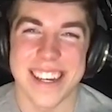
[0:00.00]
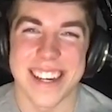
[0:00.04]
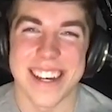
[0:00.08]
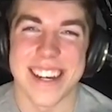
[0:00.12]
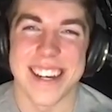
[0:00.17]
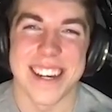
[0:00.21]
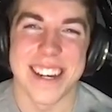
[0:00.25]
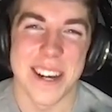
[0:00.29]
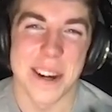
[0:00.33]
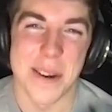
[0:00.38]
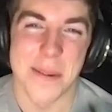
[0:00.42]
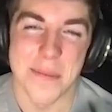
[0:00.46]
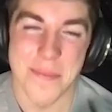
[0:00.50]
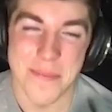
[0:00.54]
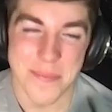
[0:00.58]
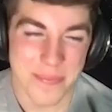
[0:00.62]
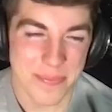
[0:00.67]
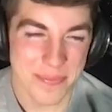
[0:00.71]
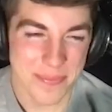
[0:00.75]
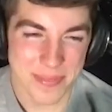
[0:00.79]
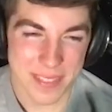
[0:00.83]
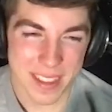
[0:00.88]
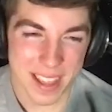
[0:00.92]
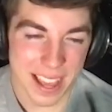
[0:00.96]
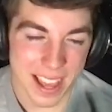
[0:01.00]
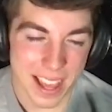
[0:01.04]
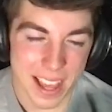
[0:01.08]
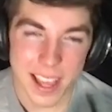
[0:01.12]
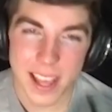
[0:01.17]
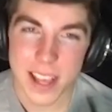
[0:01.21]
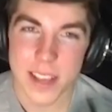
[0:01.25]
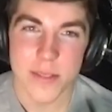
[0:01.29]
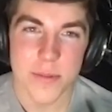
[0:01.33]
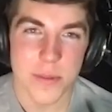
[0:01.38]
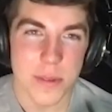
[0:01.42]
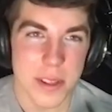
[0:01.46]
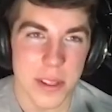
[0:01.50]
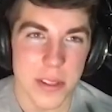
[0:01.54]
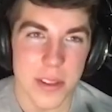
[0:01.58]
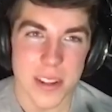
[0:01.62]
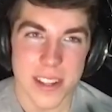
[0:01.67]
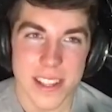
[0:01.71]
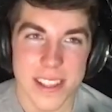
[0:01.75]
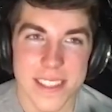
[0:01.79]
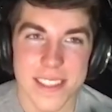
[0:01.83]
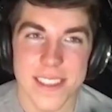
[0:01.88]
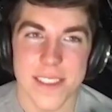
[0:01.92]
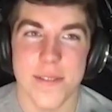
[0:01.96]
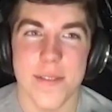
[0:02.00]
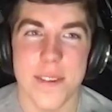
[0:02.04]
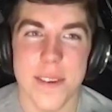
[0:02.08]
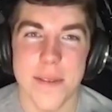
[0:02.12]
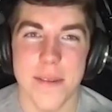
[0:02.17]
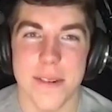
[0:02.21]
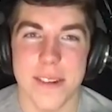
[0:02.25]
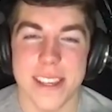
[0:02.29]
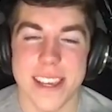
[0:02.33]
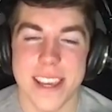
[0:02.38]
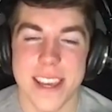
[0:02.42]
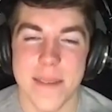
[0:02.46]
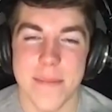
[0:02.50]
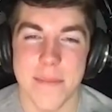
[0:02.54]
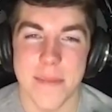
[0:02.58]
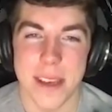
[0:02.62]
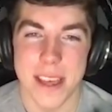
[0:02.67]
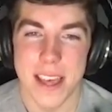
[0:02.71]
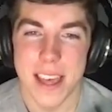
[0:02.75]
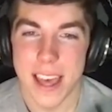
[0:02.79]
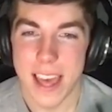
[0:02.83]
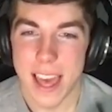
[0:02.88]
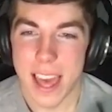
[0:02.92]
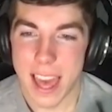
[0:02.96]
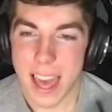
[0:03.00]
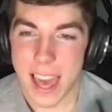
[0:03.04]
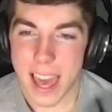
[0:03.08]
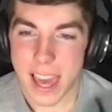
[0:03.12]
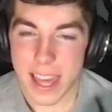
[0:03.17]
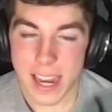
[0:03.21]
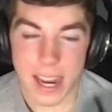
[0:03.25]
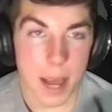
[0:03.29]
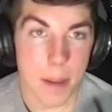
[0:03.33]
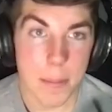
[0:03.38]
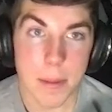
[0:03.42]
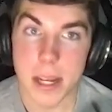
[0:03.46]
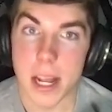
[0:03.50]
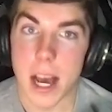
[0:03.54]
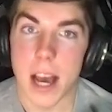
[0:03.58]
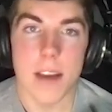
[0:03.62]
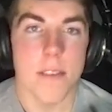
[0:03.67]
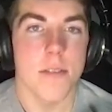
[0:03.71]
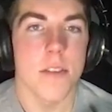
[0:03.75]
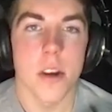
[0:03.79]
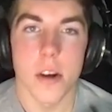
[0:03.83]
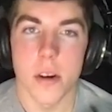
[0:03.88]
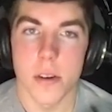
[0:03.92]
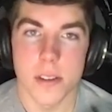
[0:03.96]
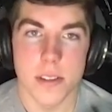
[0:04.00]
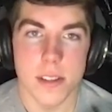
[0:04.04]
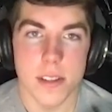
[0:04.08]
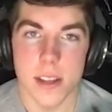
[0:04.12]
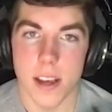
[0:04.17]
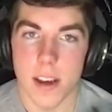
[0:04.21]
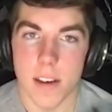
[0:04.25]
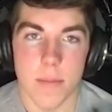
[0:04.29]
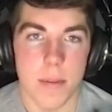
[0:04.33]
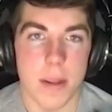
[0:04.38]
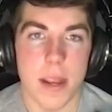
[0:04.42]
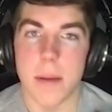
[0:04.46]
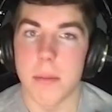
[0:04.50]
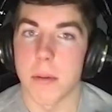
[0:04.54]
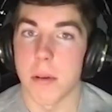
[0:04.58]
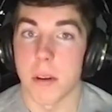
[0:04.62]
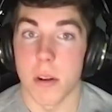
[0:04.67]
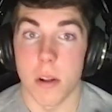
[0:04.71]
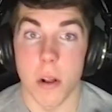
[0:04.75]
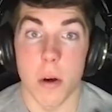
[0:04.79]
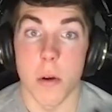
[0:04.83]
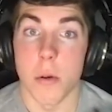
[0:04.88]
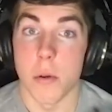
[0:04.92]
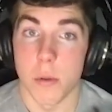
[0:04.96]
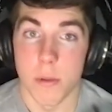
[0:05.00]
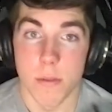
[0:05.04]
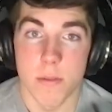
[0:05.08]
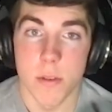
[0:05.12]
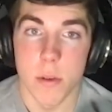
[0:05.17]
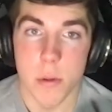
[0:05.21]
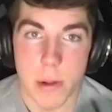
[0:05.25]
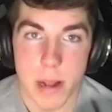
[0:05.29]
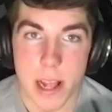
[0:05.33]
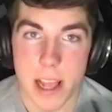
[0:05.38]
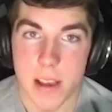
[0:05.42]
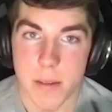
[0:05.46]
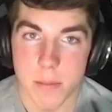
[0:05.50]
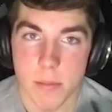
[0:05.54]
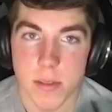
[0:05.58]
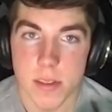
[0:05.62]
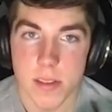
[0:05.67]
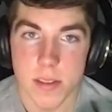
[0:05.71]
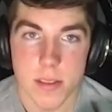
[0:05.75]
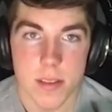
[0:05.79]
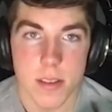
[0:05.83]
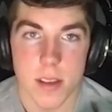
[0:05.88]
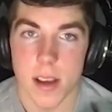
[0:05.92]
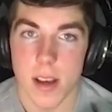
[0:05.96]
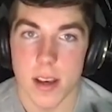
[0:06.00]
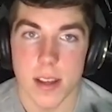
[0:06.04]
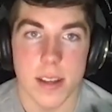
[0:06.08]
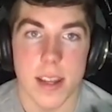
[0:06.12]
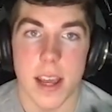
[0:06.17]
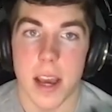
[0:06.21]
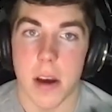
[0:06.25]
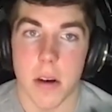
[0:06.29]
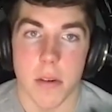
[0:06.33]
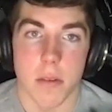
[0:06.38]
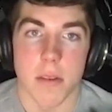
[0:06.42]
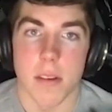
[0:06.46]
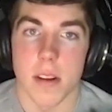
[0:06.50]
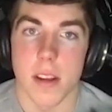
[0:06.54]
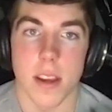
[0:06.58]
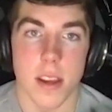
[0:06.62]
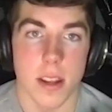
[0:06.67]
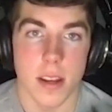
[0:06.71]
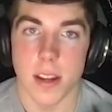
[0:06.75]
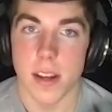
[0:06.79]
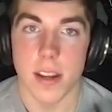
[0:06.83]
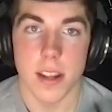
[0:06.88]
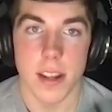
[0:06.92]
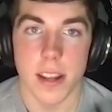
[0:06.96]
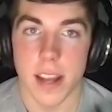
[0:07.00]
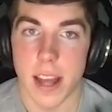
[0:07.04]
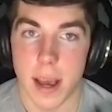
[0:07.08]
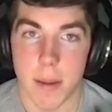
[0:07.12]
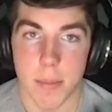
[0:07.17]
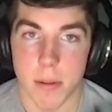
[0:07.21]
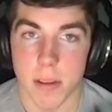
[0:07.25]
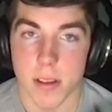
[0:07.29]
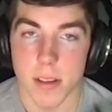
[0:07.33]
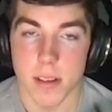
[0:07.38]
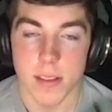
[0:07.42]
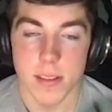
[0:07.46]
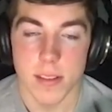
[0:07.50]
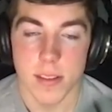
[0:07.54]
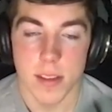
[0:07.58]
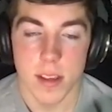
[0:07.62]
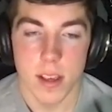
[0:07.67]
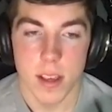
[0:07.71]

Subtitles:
As we look at this Fever team, and I mean, I've noticed it. I've been able to go to a few games down in Indianapolis.